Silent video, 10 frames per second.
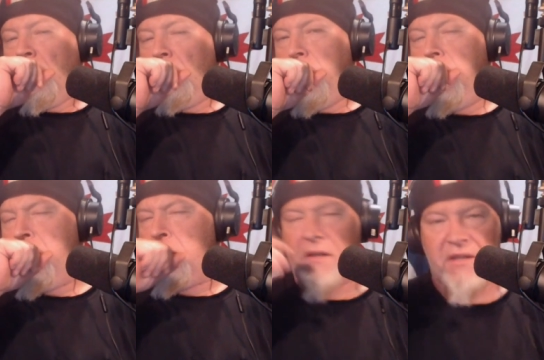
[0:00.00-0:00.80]

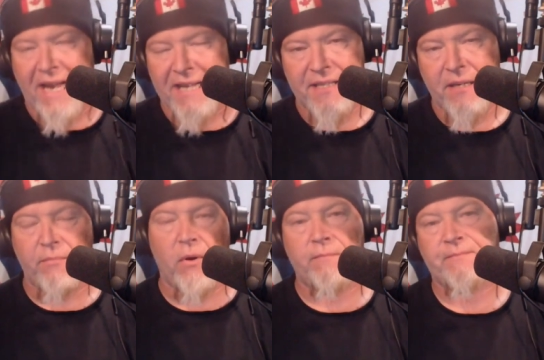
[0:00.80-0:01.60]
it's that
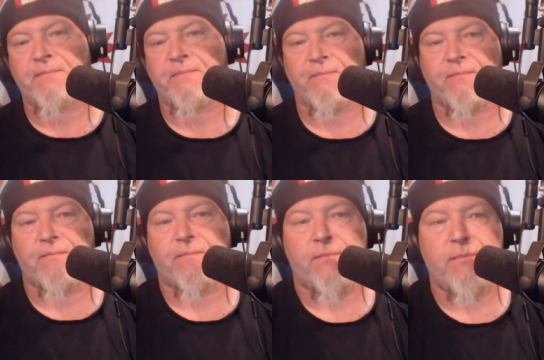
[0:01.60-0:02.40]
simple.
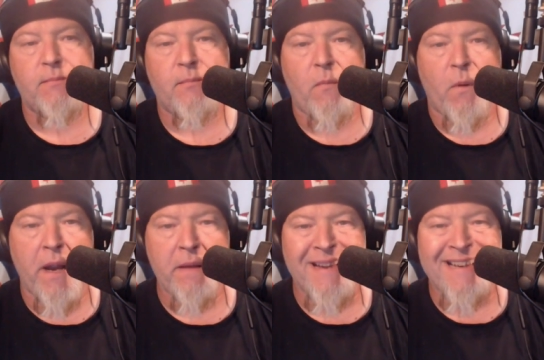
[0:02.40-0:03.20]

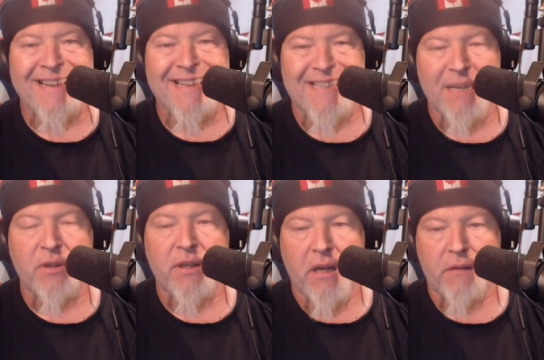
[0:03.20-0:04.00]
Right?
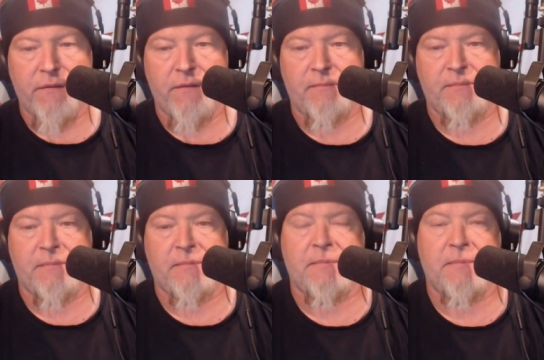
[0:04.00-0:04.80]
Simple enough.
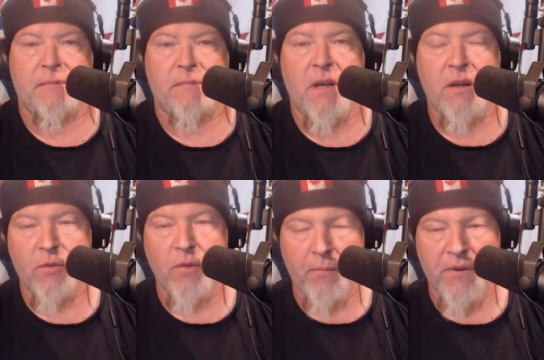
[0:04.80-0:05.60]

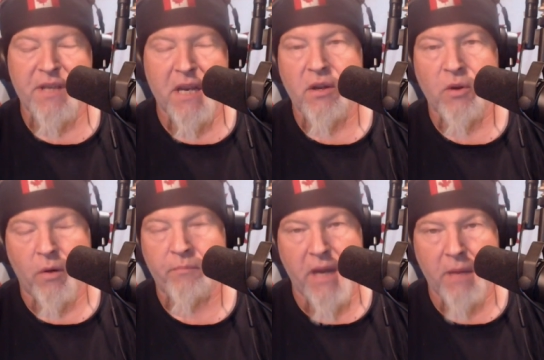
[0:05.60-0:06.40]
You represent
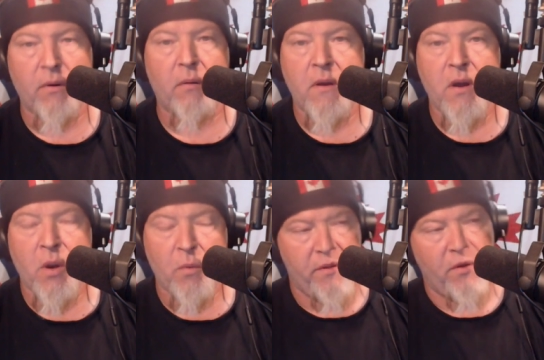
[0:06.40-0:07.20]
your people
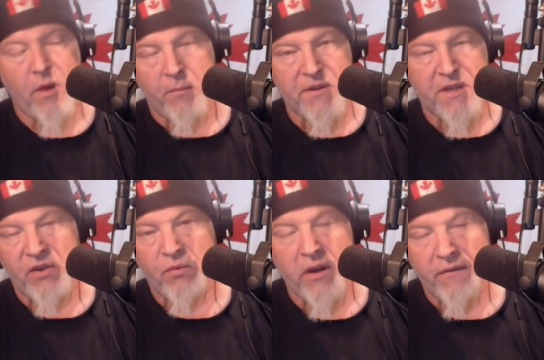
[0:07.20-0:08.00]
whether you
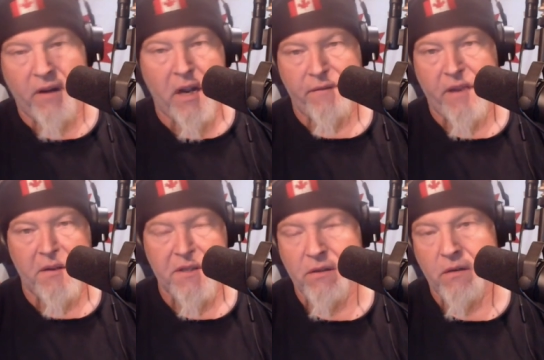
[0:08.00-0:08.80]
represent
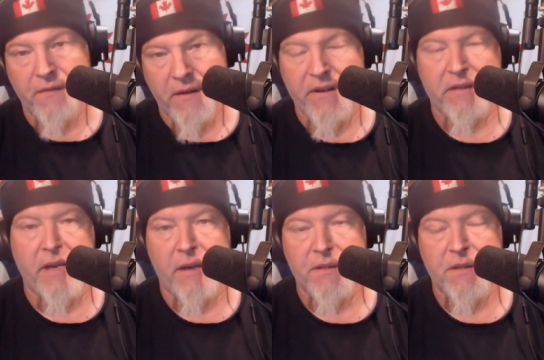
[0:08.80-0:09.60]
25,000 or
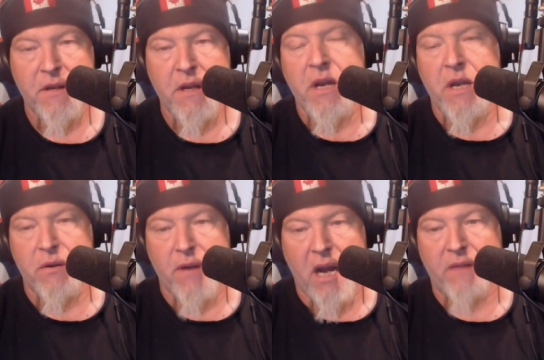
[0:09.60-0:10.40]
50,000,
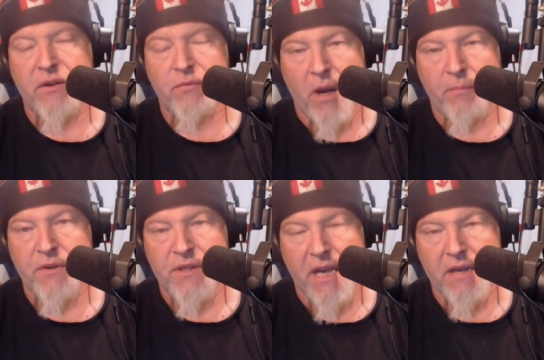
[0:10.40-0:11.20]
you have to
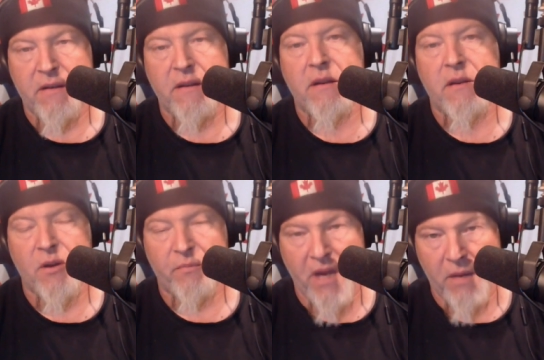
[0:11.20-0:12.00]
represent
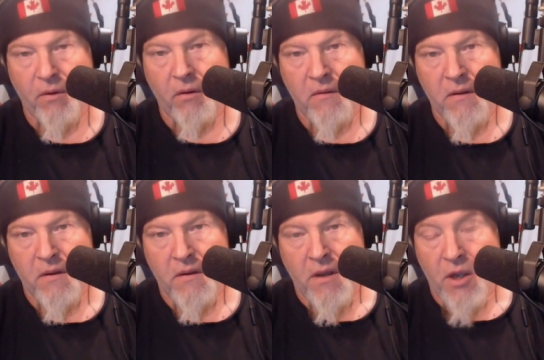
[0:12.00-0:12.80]
your people.
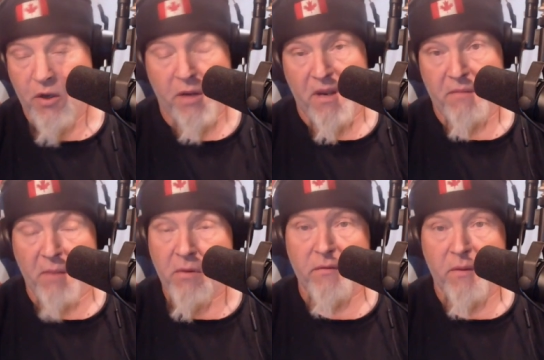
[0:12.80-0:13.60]
You can be a
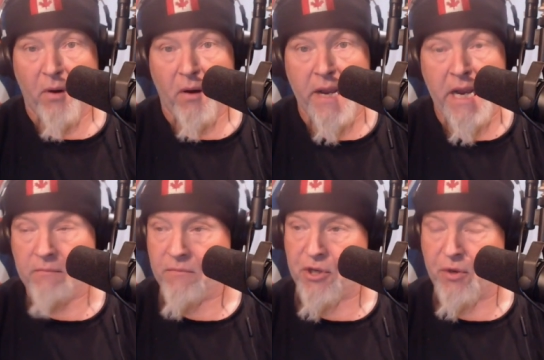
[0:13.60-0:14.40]
member of the party,
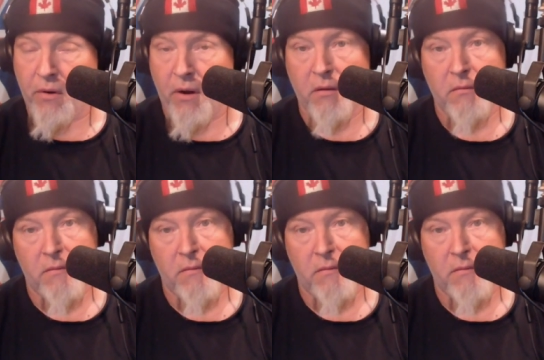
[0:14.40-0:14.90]
sure.